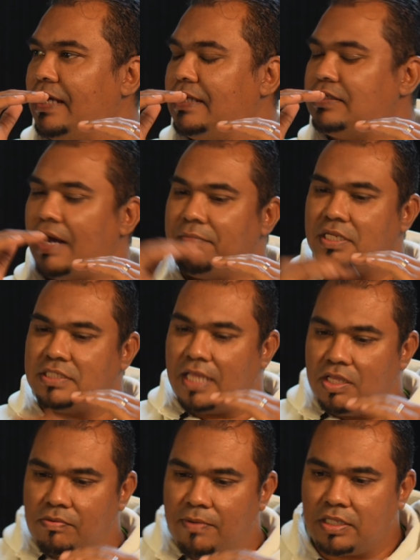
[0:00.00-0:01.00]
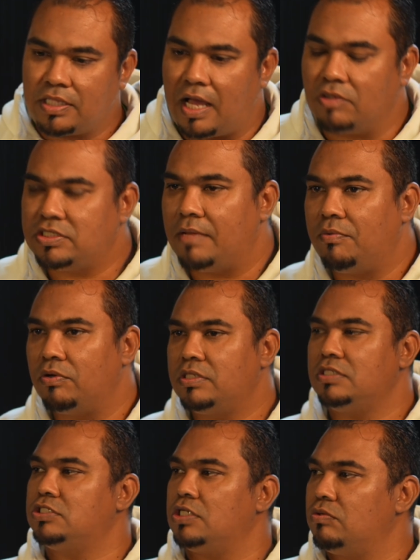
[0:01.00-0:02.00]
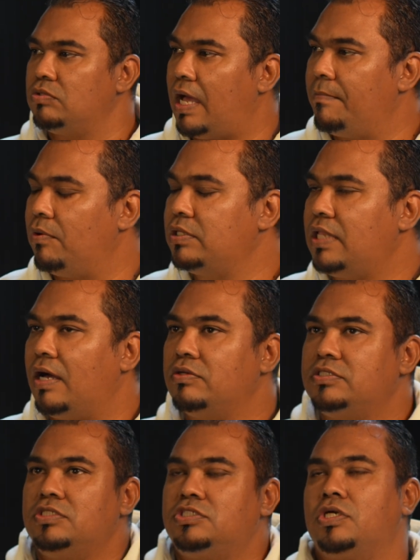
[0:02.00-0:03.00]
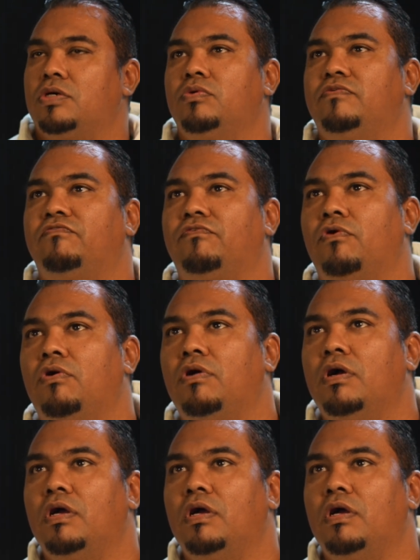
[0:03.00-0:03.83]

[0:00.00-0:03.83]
So I'm going to tell you about the house I bought in Sherwood. I bought the house in Sherwood for